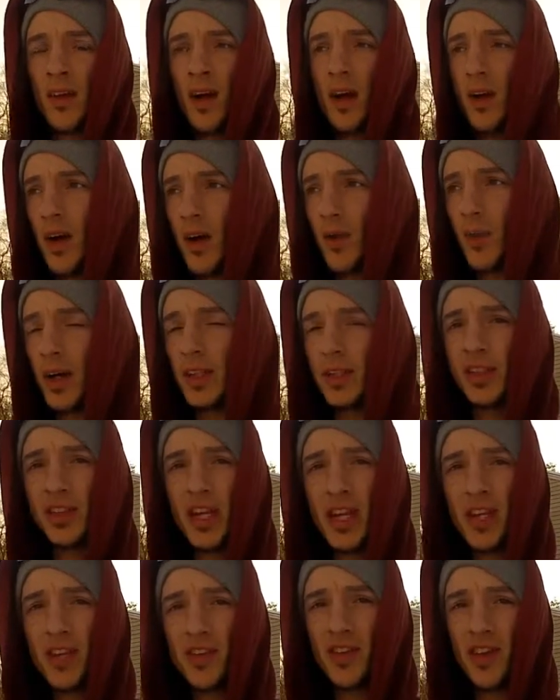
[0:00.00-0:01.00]
All right, well I
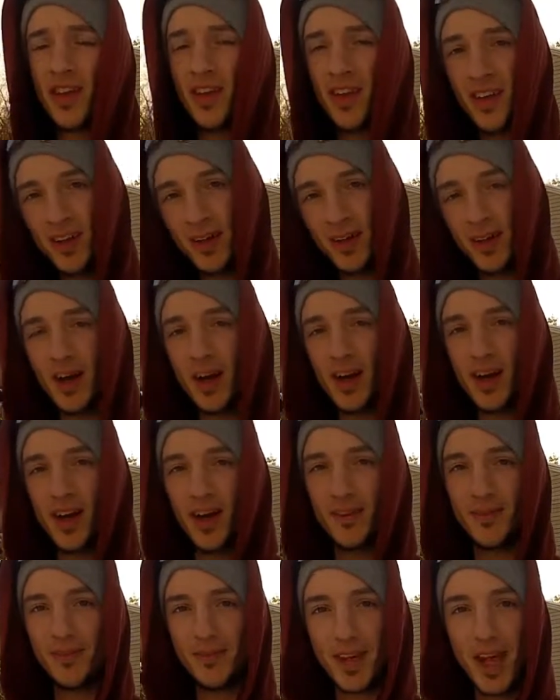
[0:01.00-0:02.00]
changed,
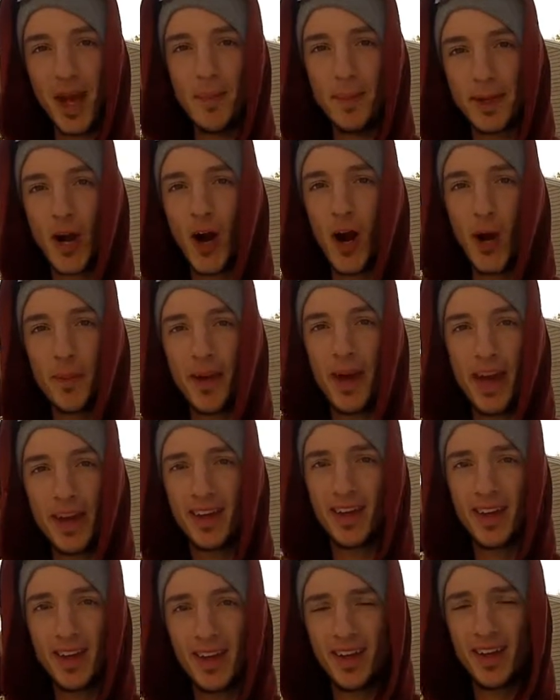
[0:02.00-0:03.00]
uh, got my car
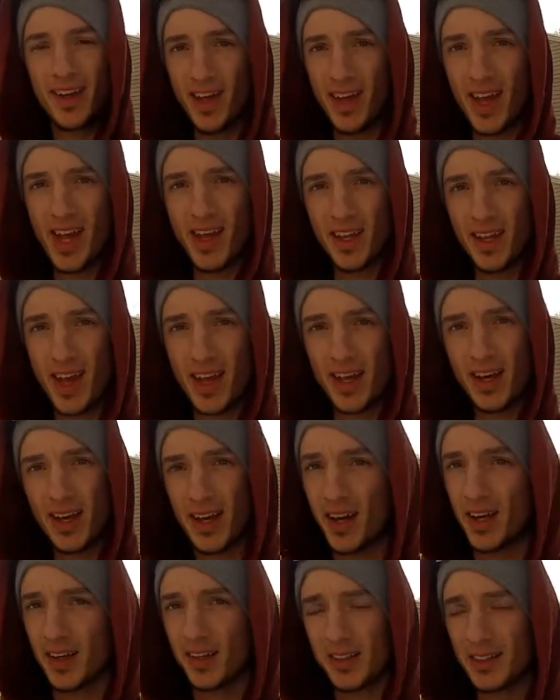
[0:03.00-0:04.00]
back, and I
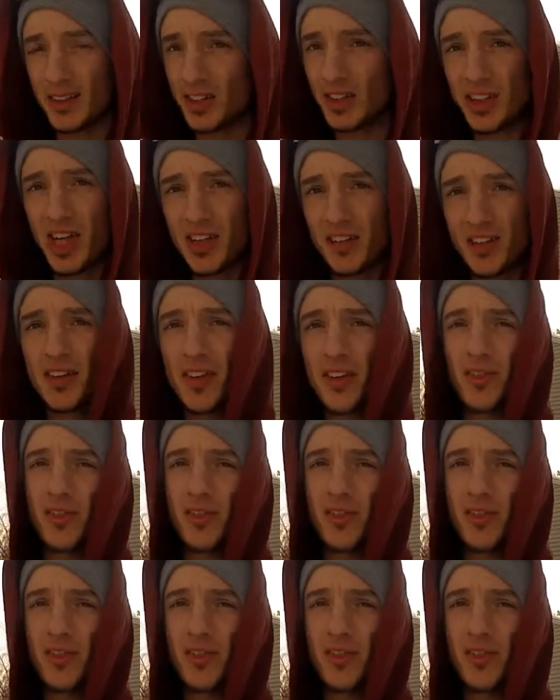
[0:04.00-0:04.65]
uh, changed out the